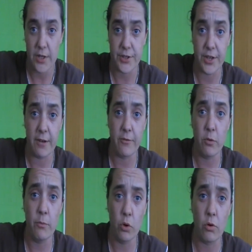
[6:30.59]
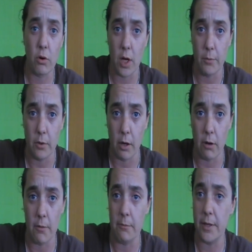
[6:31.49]
so therefore more crime will go
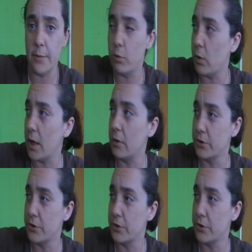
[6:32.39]
up and people will